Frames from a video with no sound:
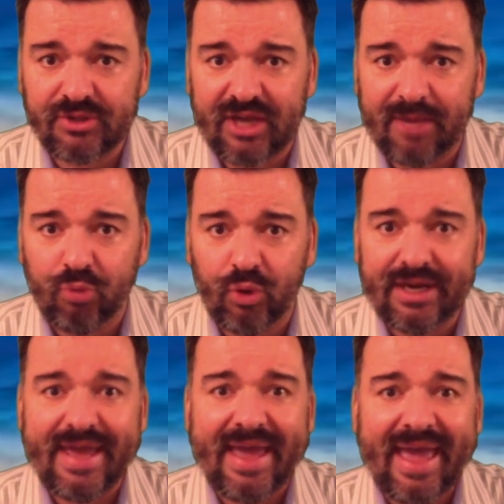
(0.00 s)

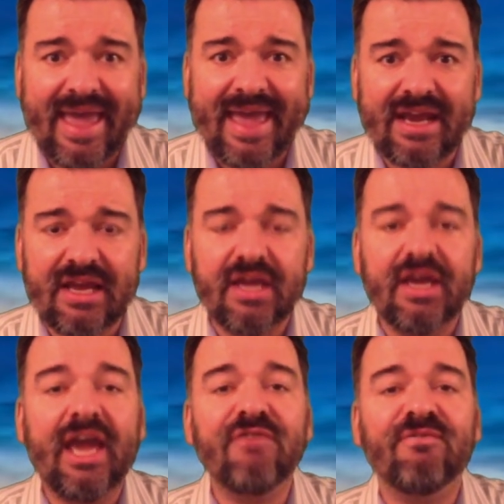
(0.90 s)
standpoint and
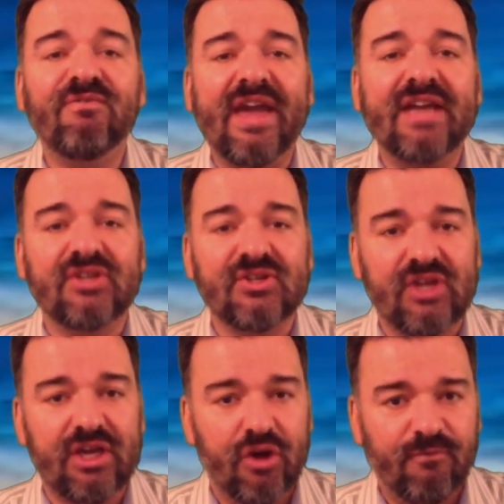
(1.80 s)
a
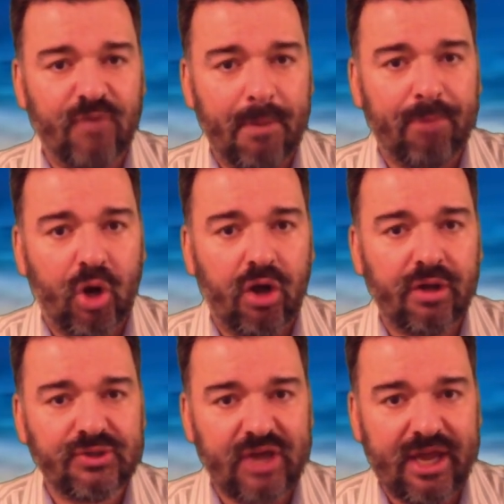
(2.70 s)
fantasy
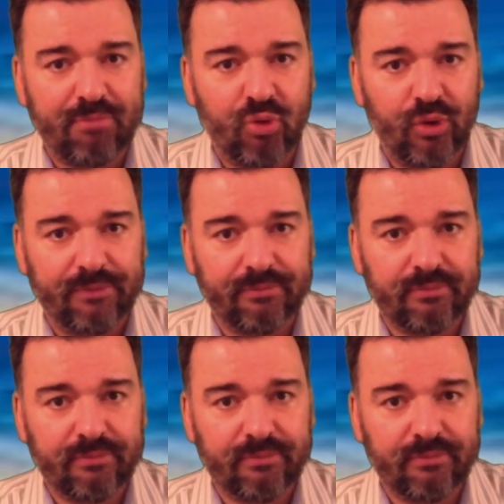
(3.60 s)
football standpoint.